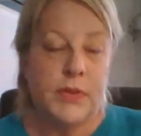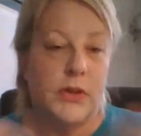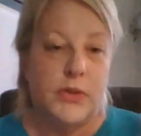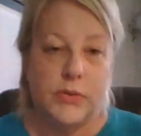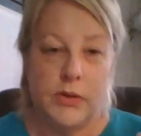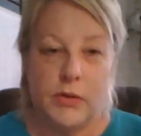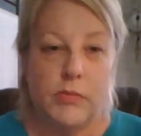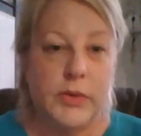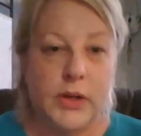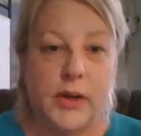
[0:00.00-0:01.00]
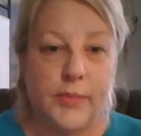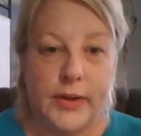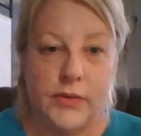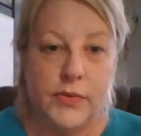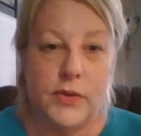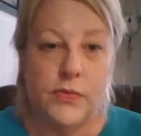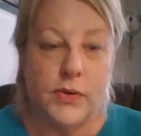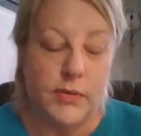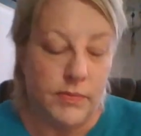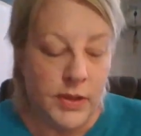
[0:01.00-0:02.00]
Although we'd, we'd all benefit
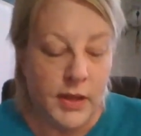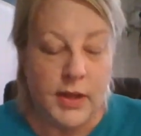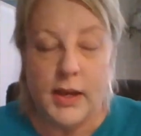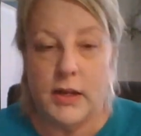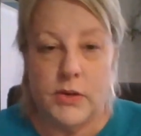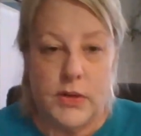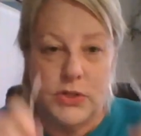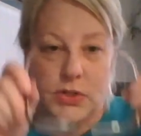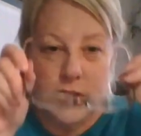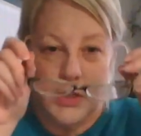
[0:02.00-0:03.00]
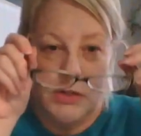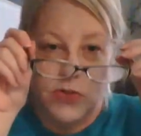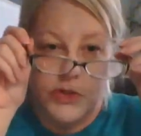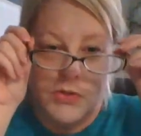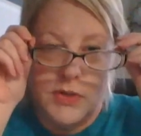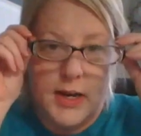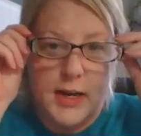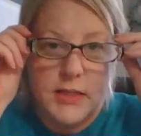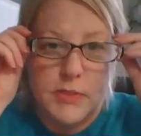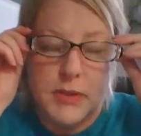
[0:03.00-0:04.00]
from any questions that you do
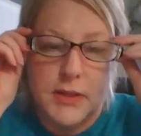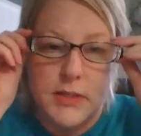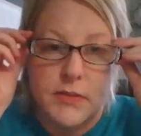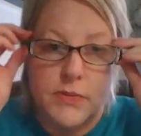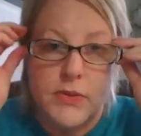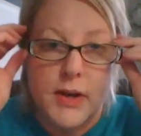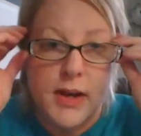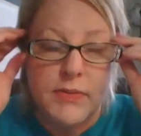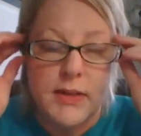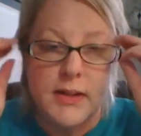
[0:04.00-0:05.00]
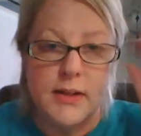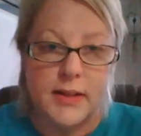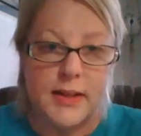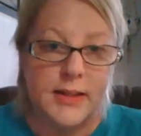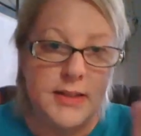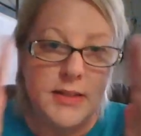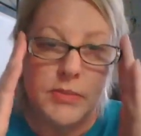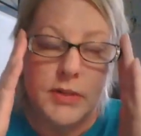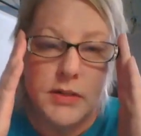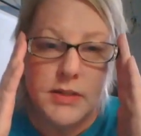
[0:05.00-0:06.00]
ask because if you have it, likely
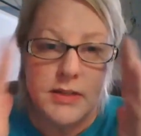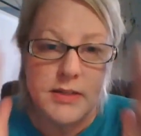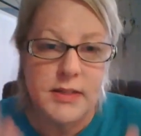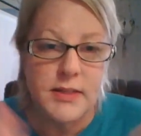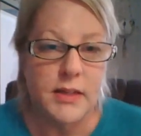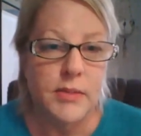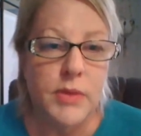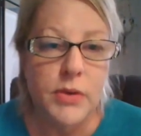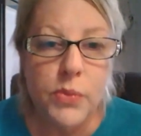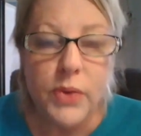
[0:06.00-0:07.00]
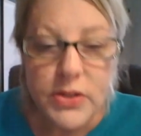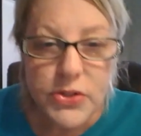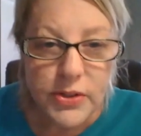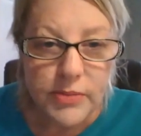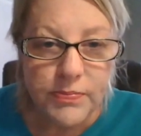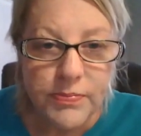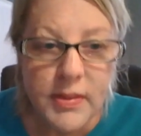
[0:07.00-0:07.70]
someone else has the same question.